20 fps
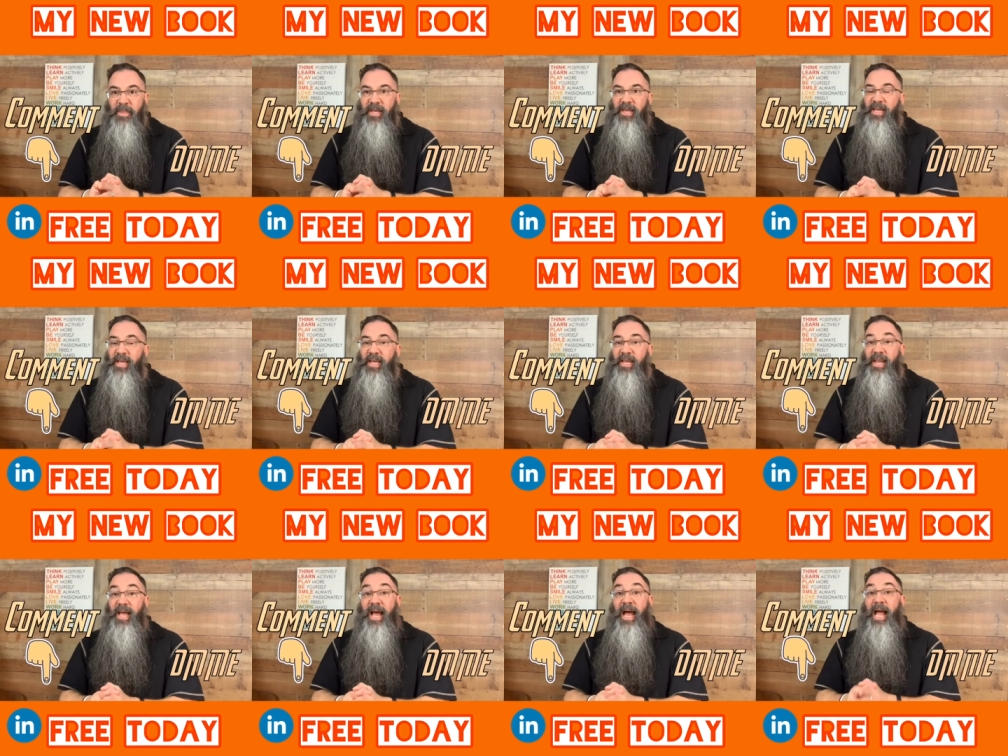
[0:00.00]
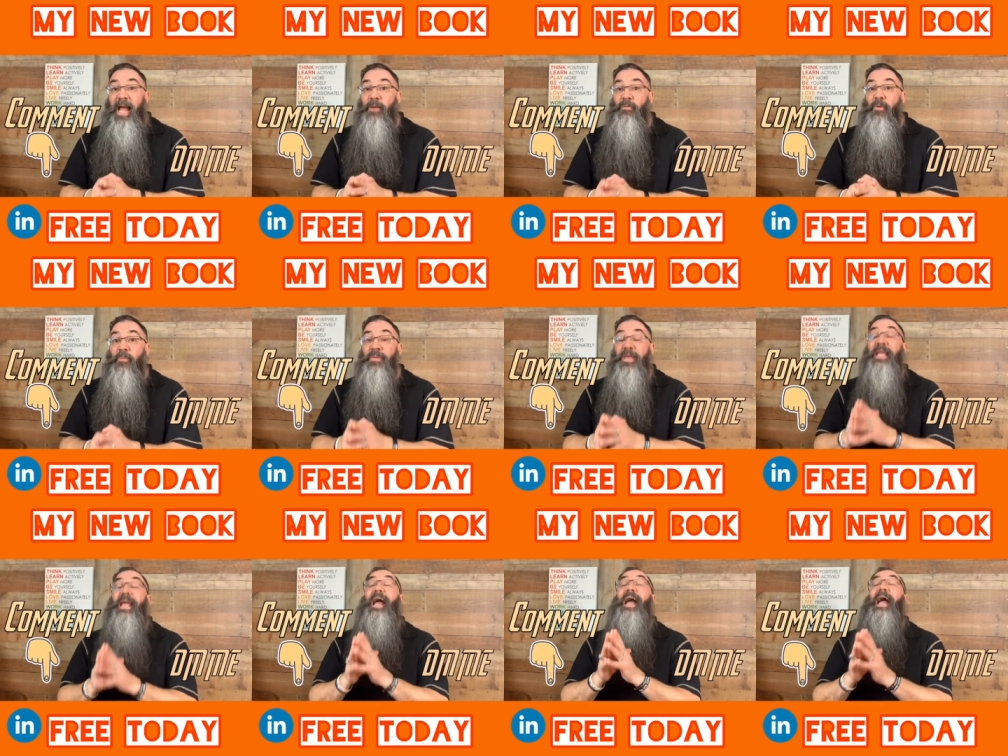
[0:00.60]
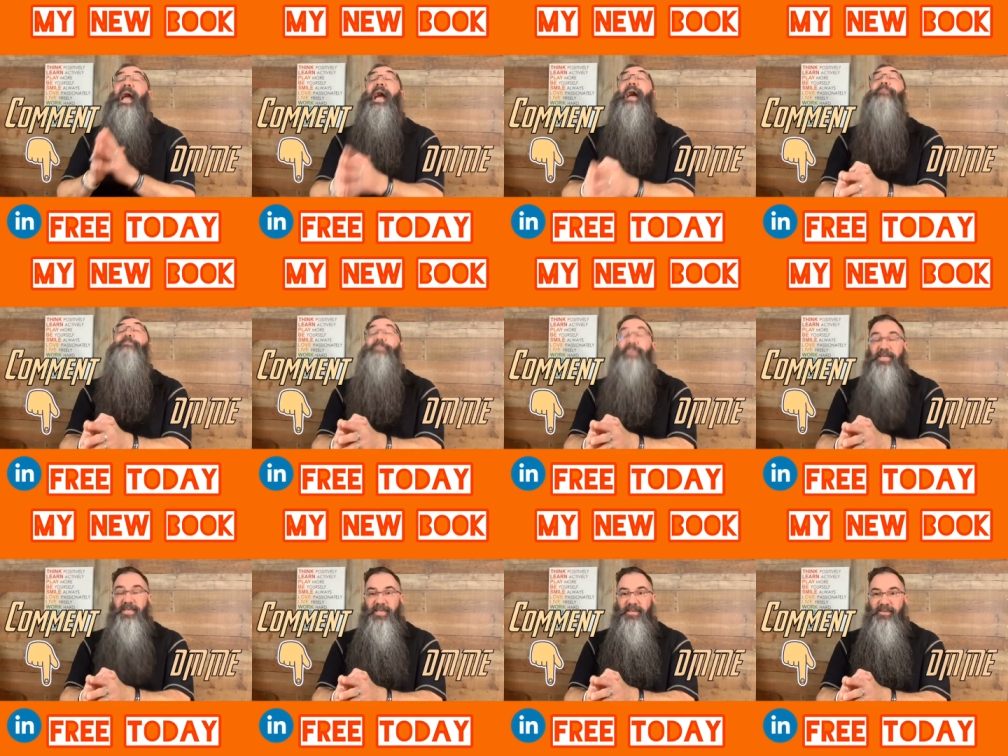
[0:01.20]
and I will be
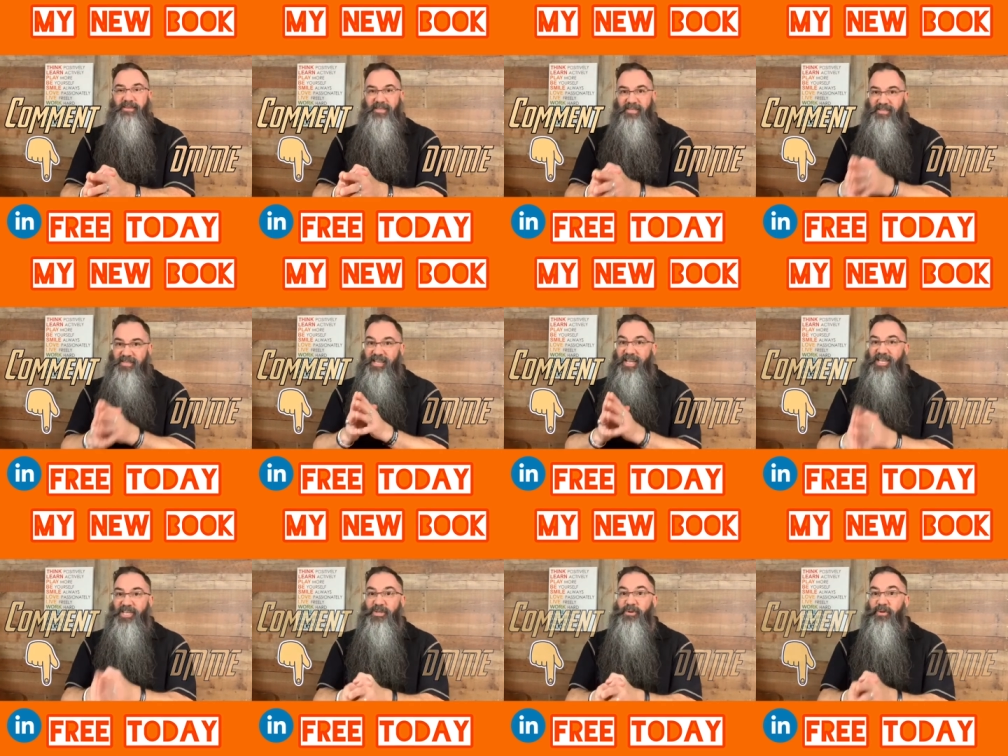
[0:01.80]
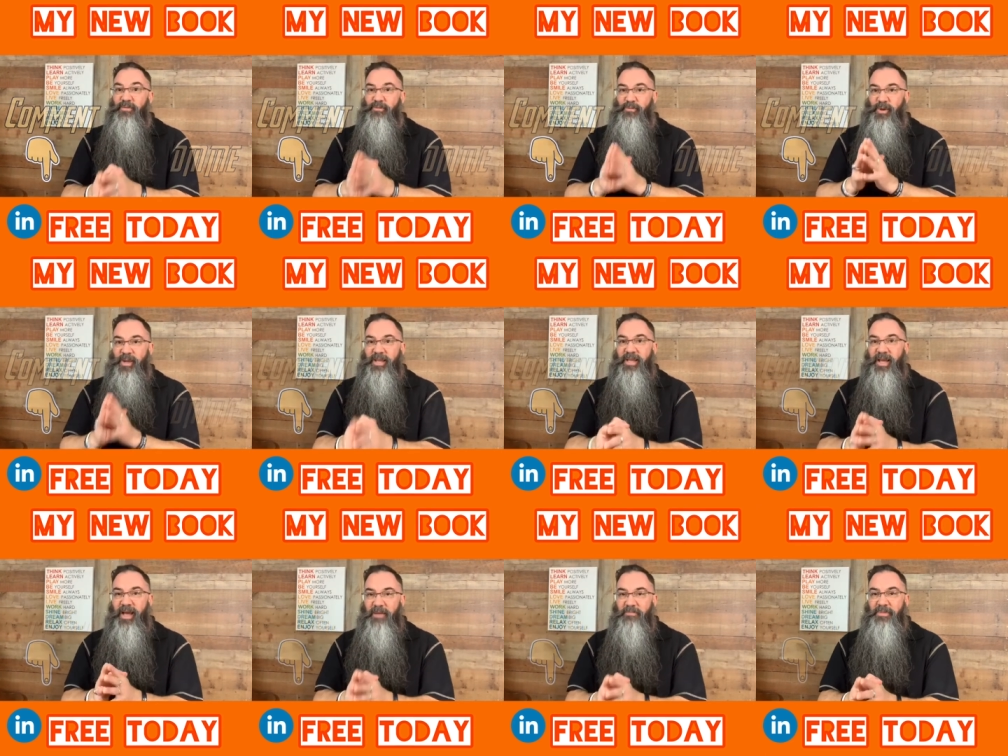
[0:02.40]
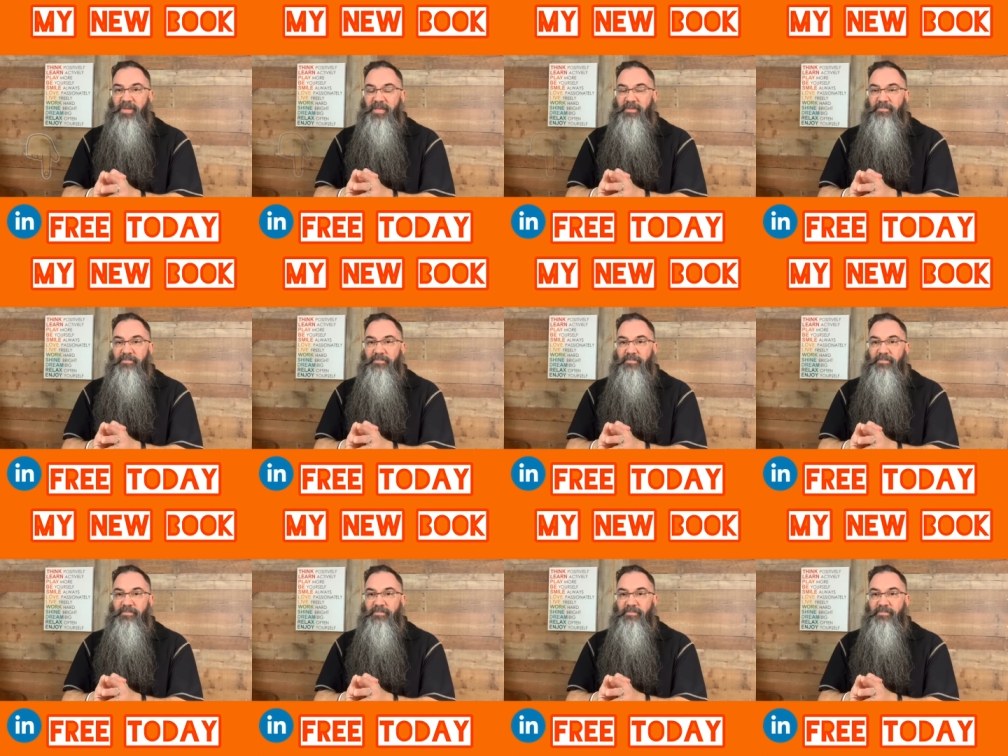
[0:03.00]
happy to send you a free copy.